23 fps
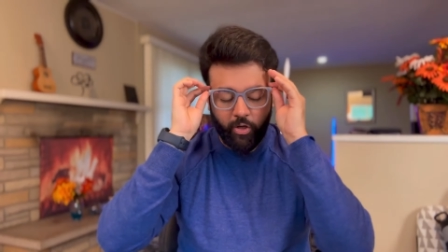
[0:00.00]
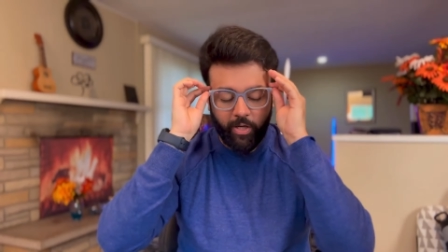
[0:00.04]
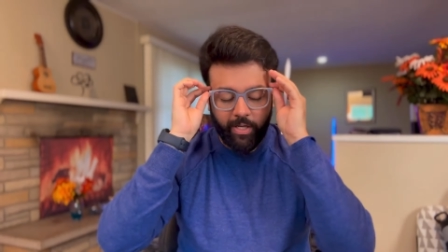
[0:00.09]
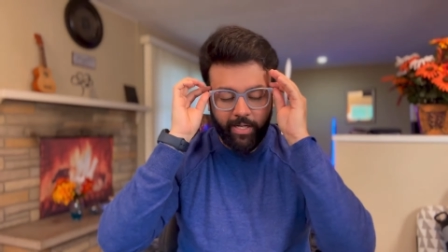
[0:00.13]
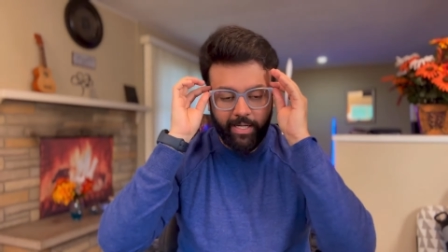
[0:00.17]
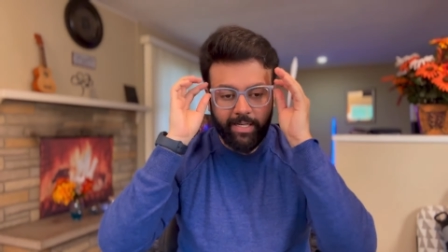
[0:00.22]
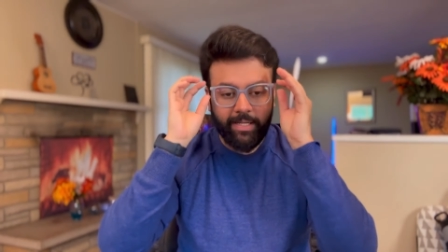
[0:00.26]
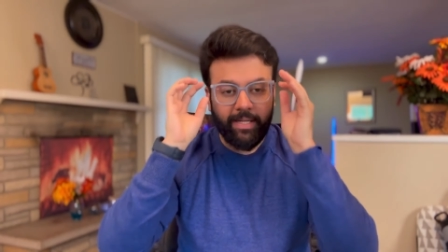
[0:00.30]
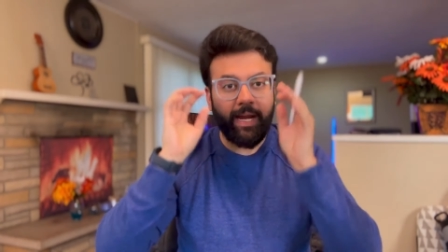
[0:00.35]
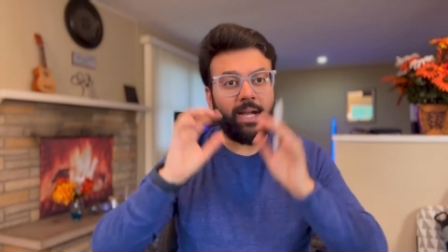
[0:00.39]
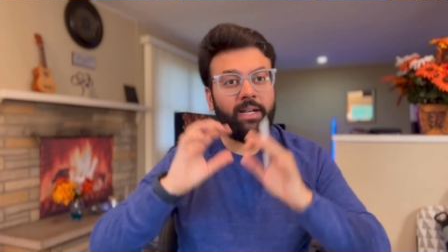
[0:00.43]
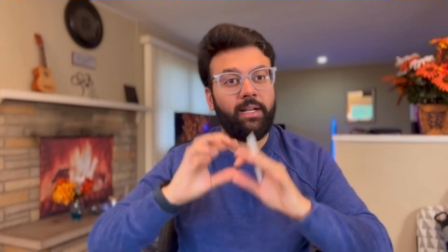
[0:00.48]
you are
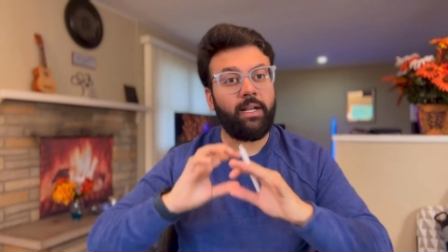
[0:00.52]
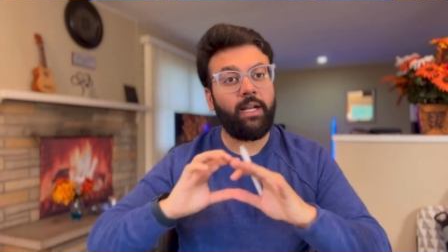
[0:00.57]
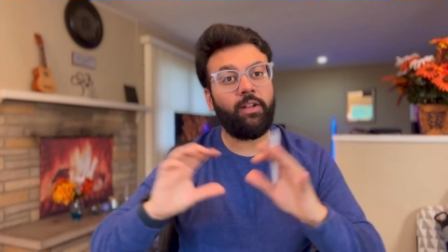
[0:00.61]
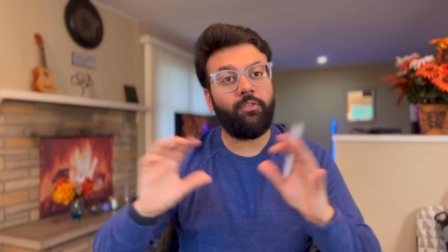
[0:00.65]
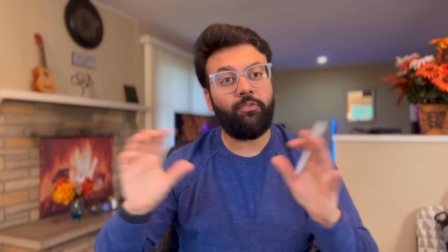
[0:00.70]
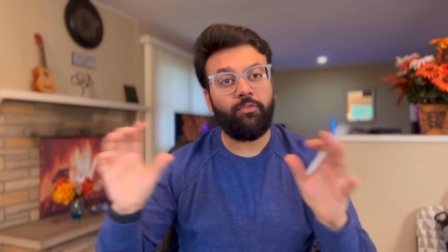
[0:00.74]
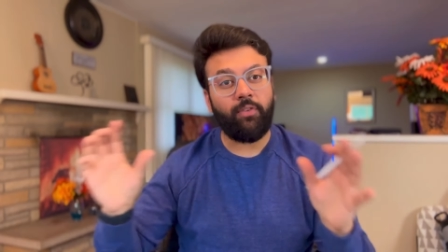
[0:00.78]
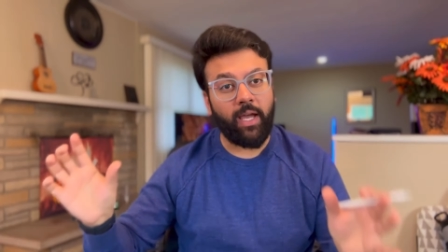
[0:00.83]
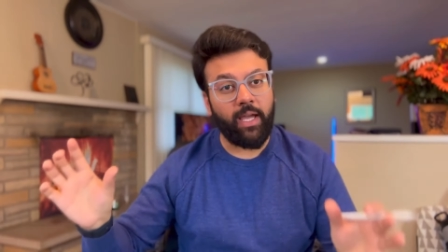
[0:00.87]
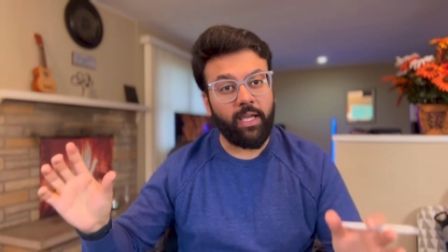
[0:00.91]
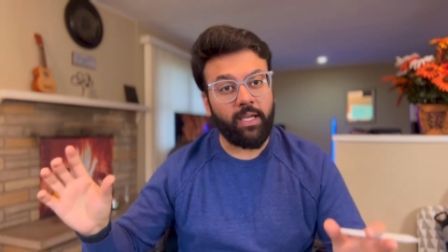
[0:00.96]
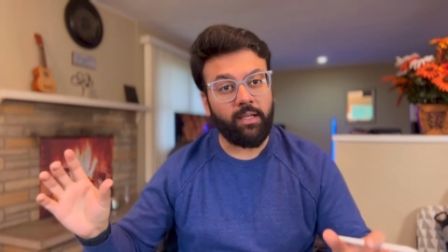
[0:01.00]

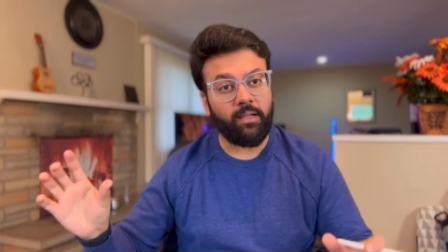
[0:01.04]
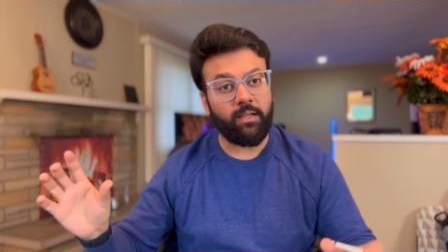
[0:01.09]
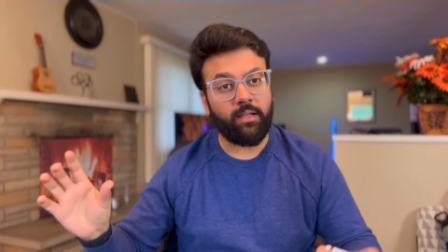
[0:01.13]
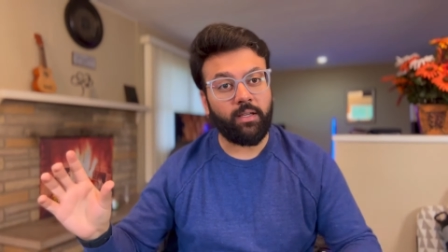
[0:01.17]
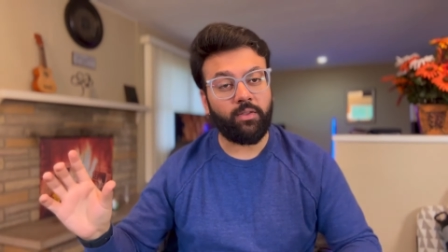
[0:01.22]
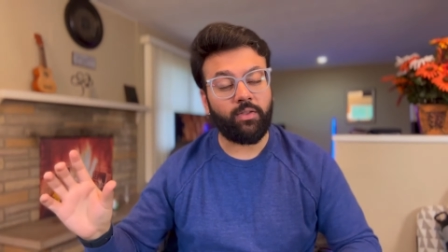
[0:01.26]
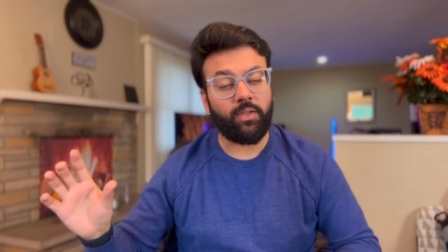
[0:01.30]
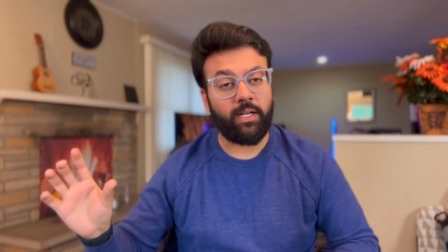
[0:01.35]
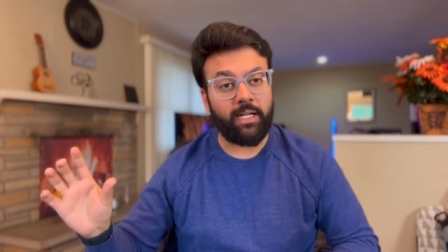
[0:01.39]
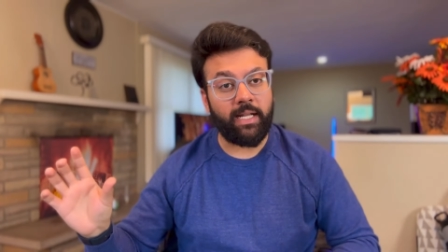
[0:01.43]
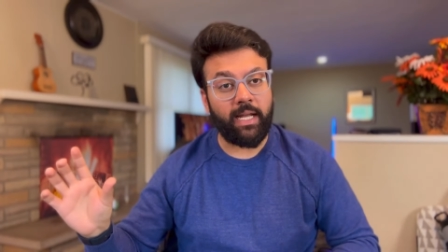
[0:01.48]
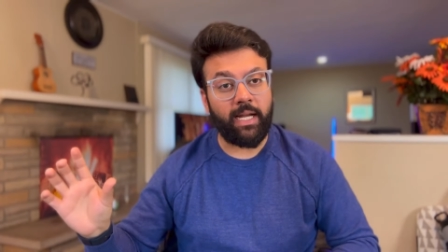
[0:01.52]
de-identifying
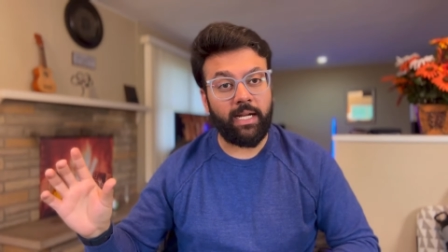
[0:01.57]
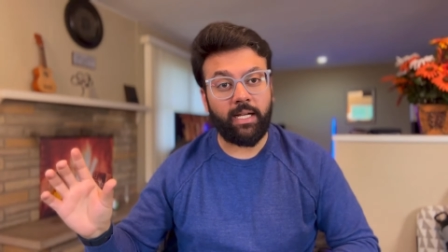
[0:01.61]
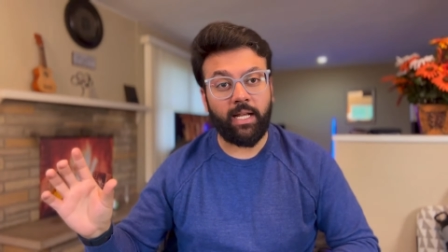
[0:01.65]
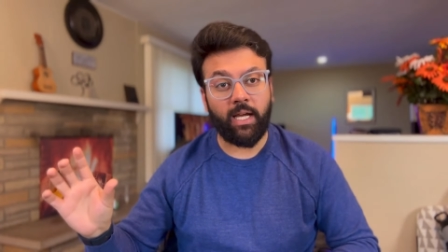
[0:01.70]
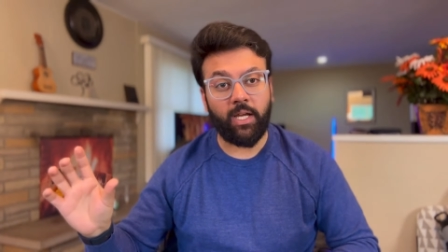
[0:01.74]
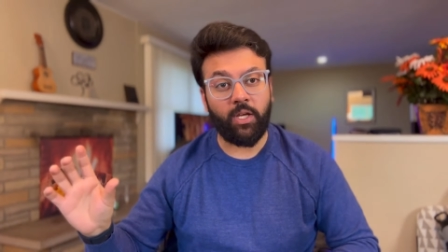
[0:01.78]
the data,